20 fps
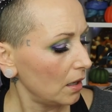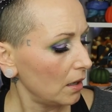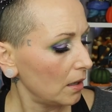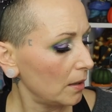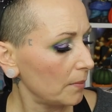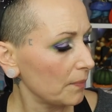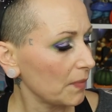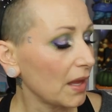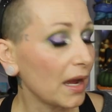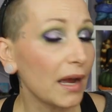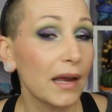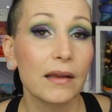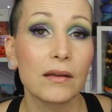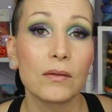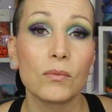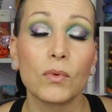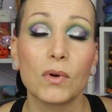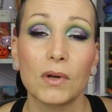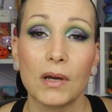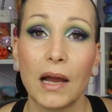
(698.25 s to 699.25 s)
Um,
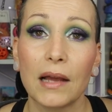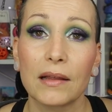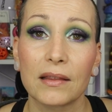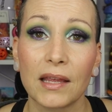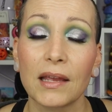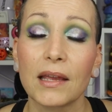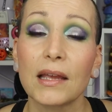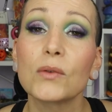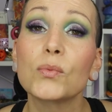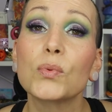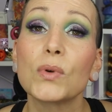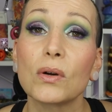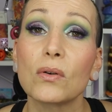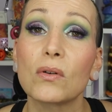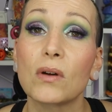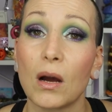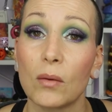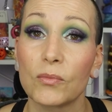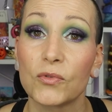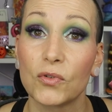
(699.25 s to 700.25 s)
I, I think it
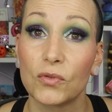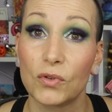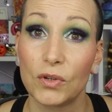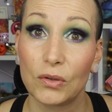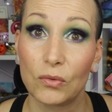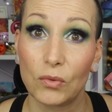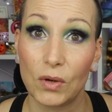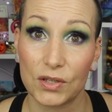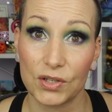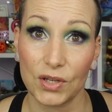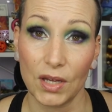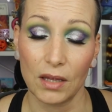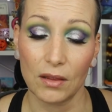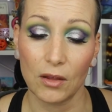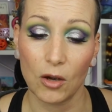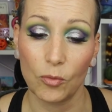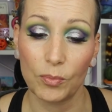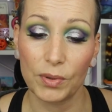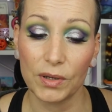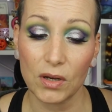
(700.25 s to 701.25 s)
will come to the USA
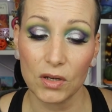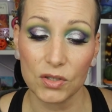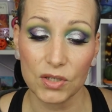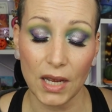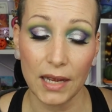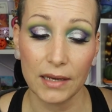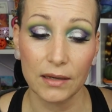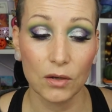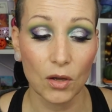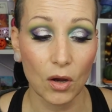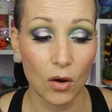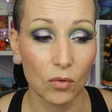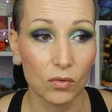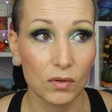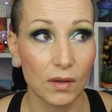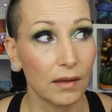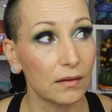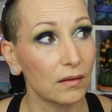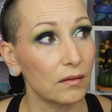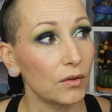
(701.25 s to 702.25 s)
though, because I
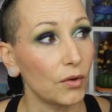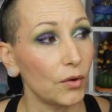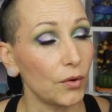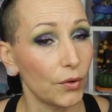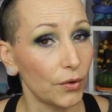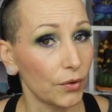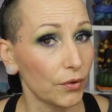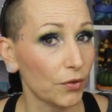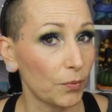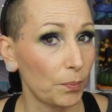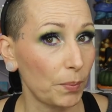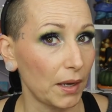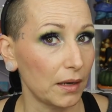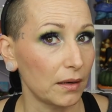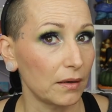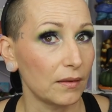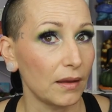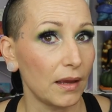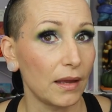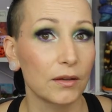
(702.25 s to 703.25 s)
know that the Earth
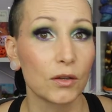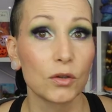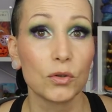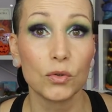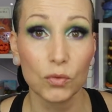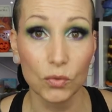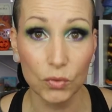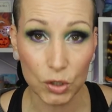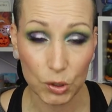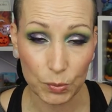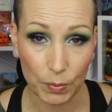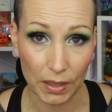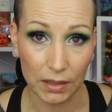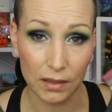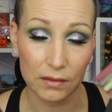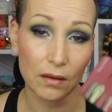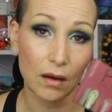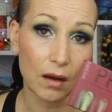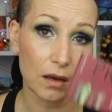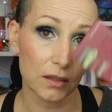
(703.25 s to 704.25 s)
palette and the Nudes
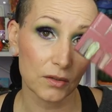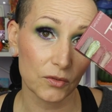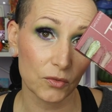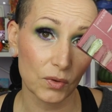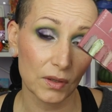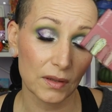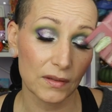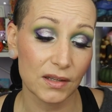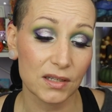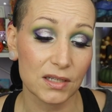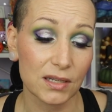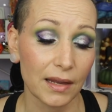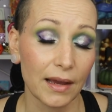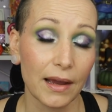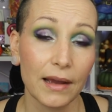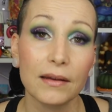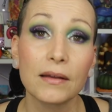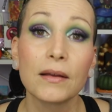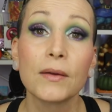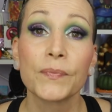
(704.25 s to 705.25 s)
palette, the other two in this
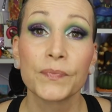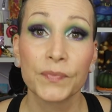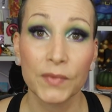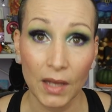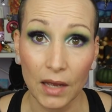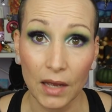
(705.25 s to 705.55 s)
line,